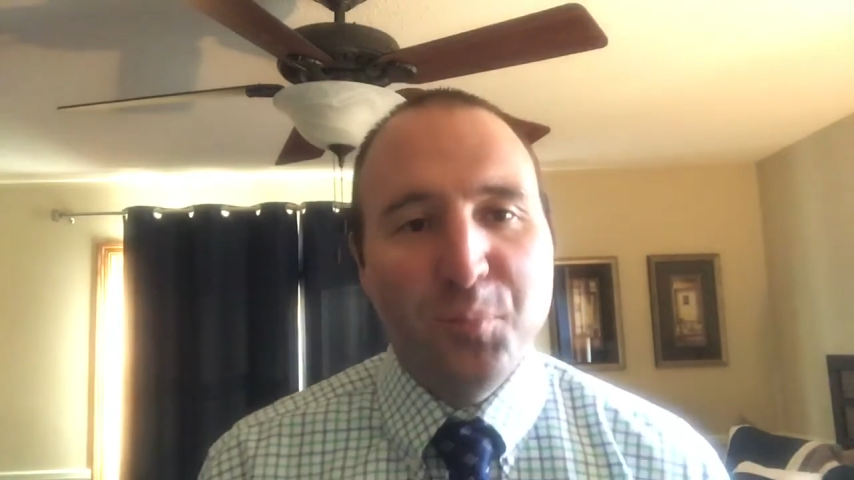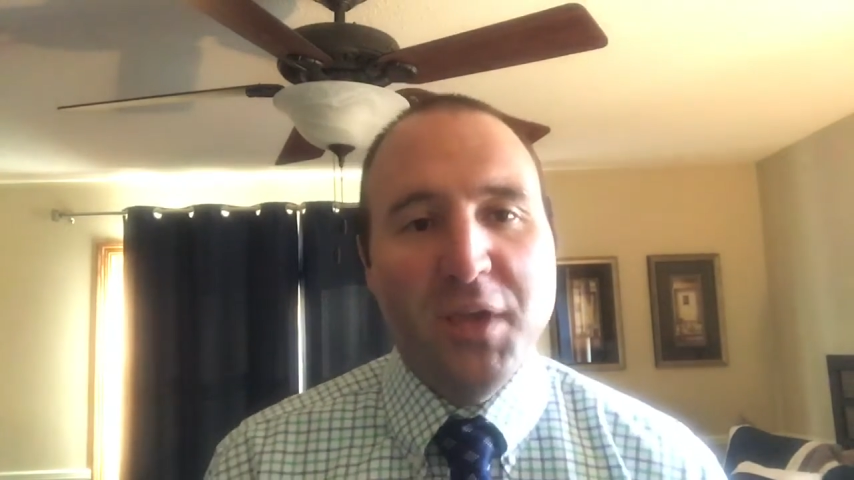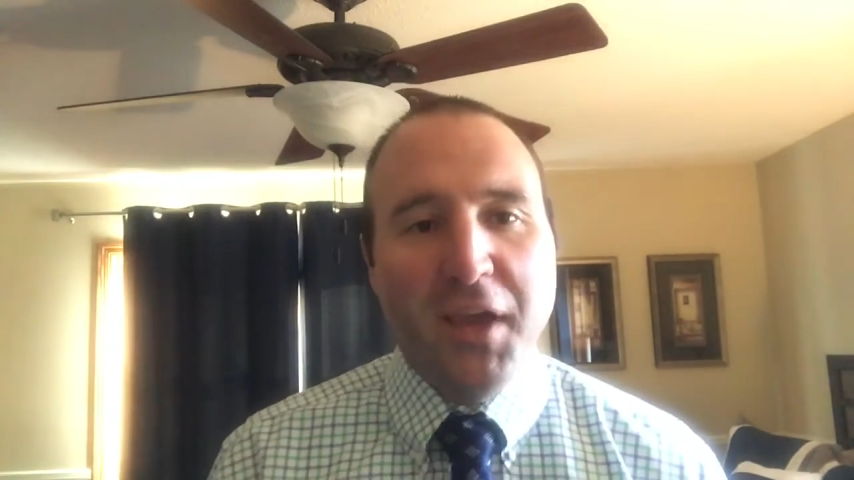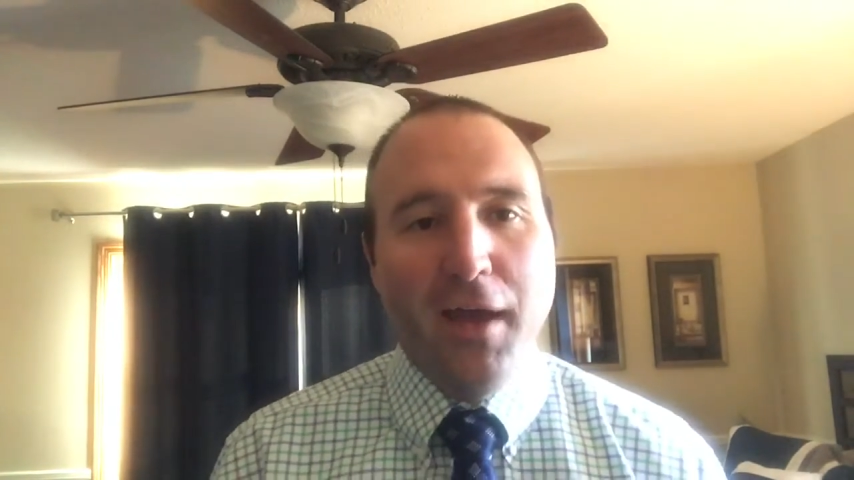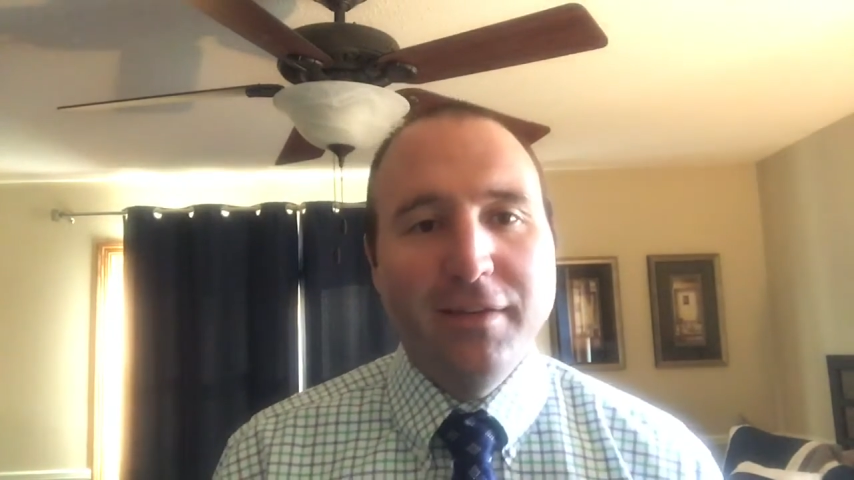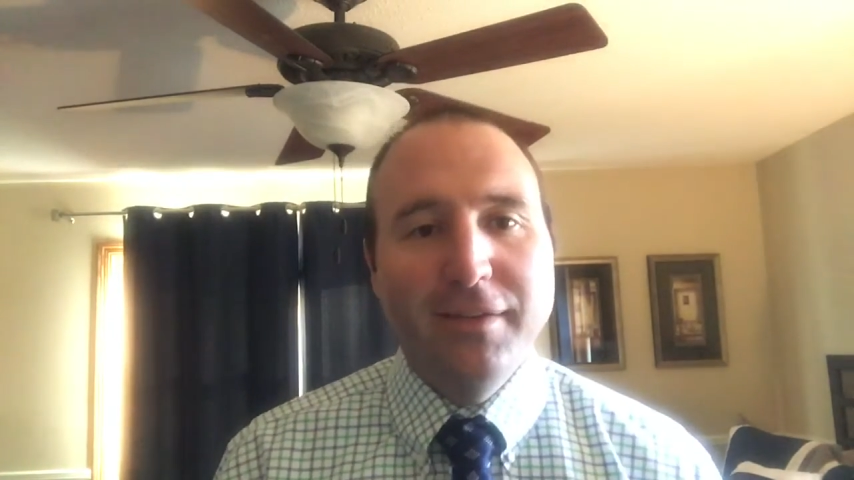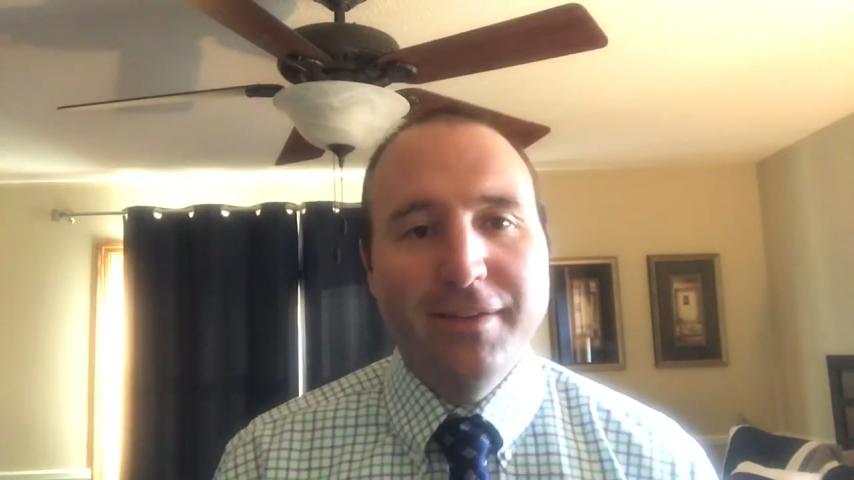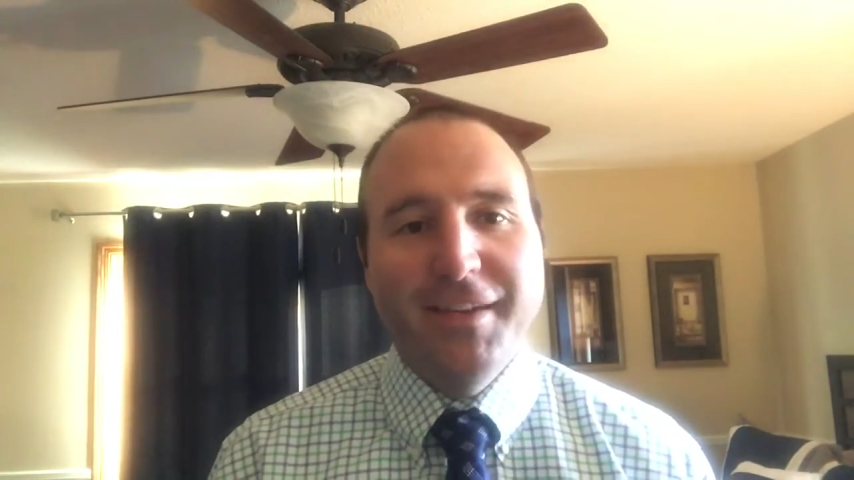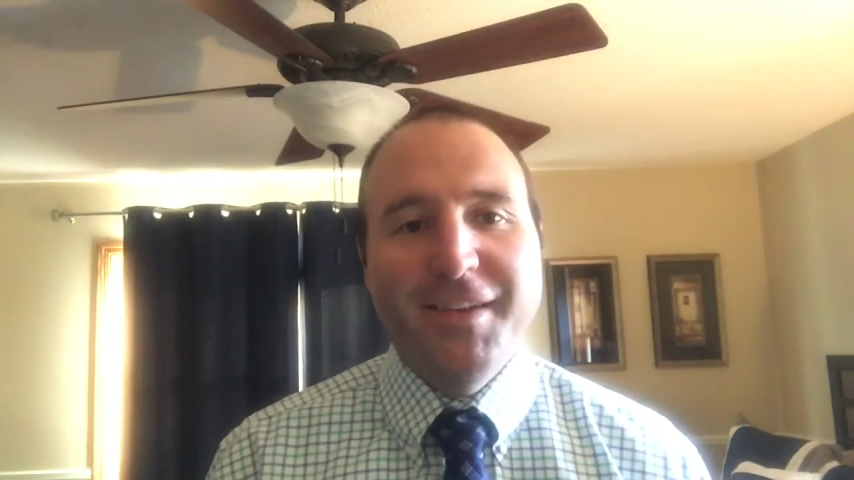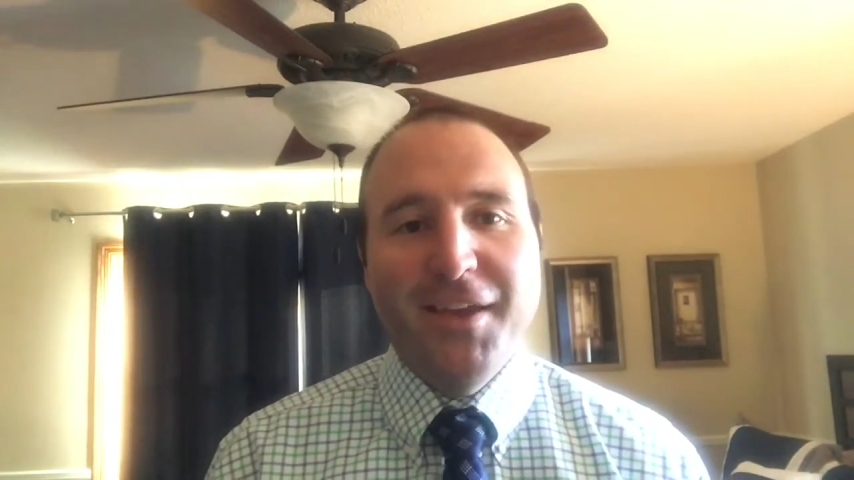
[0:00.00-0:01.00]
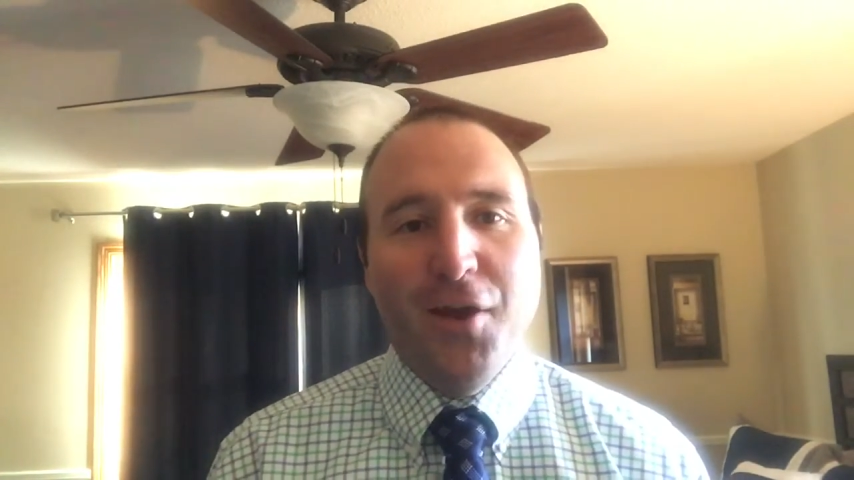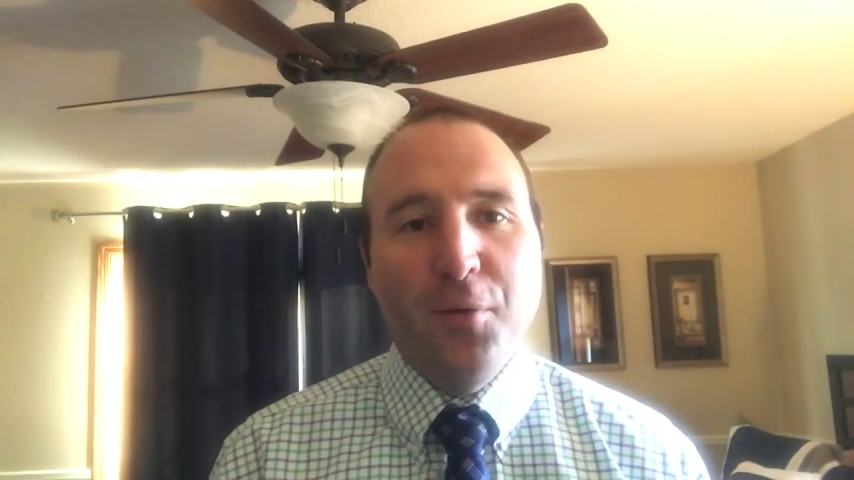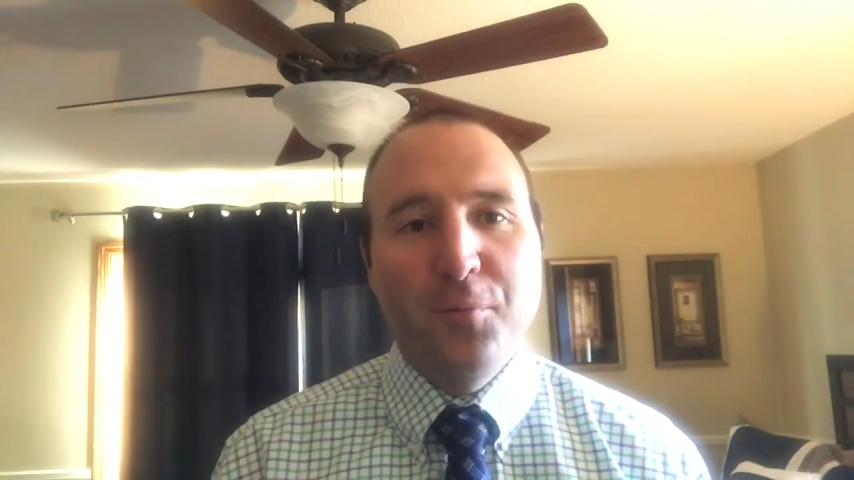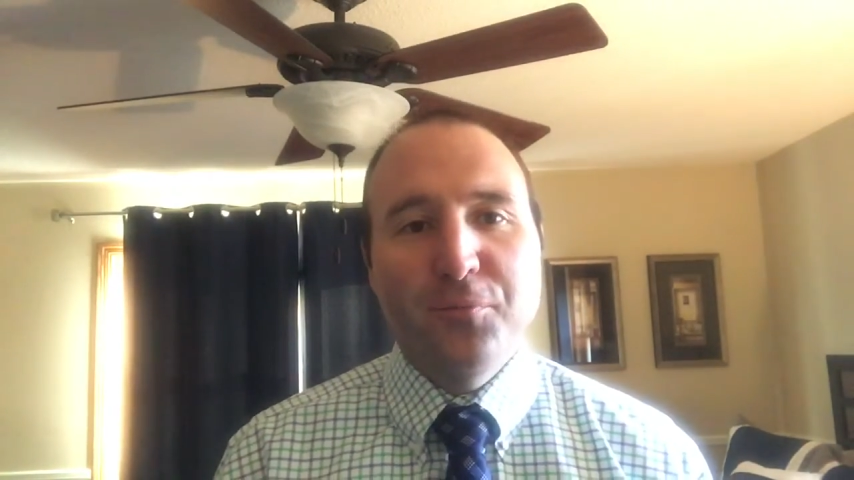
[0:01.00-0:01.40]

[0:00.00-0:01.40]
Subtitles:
be kind. Take care.